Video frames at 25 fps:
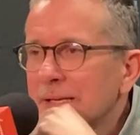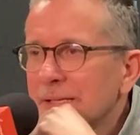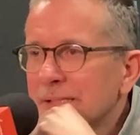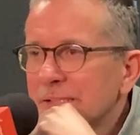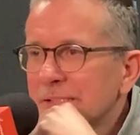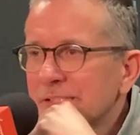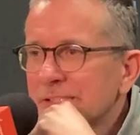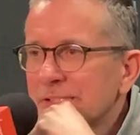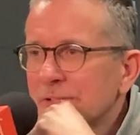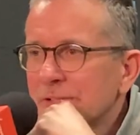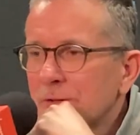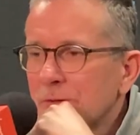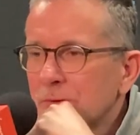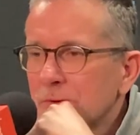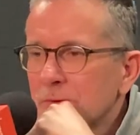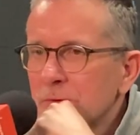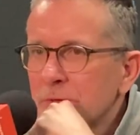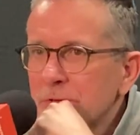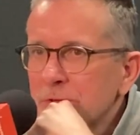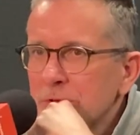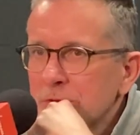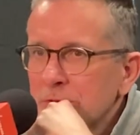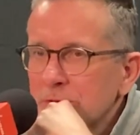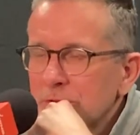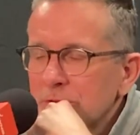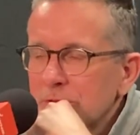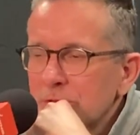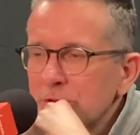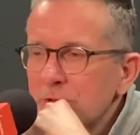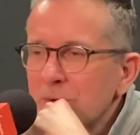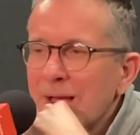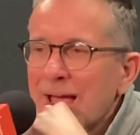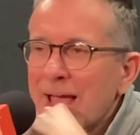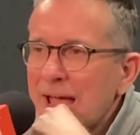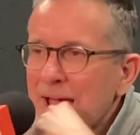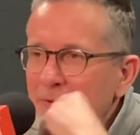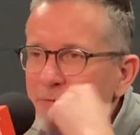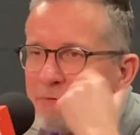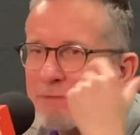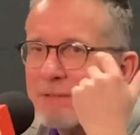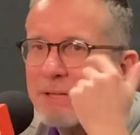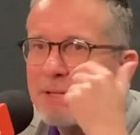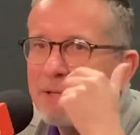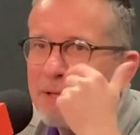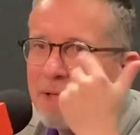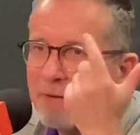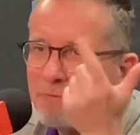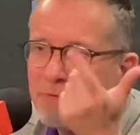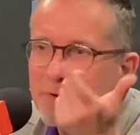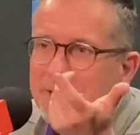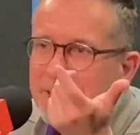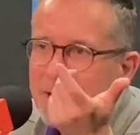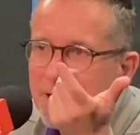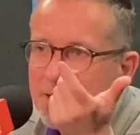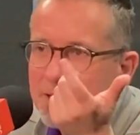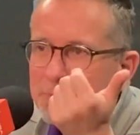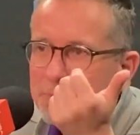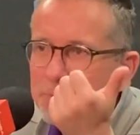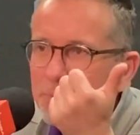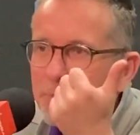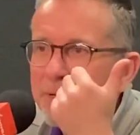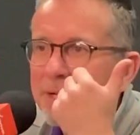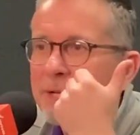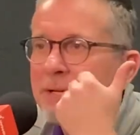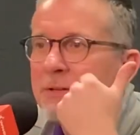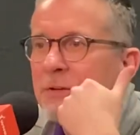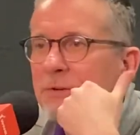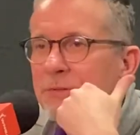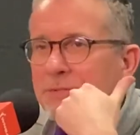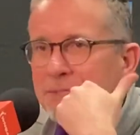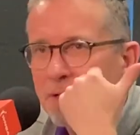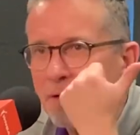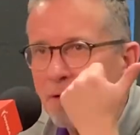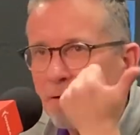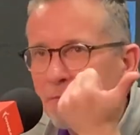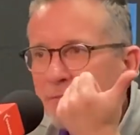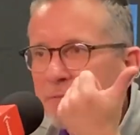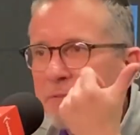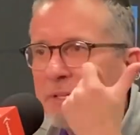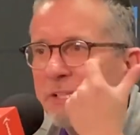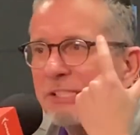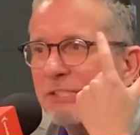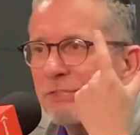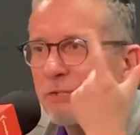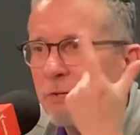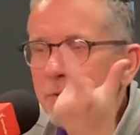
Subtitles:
And so you have to every night bring your toughness,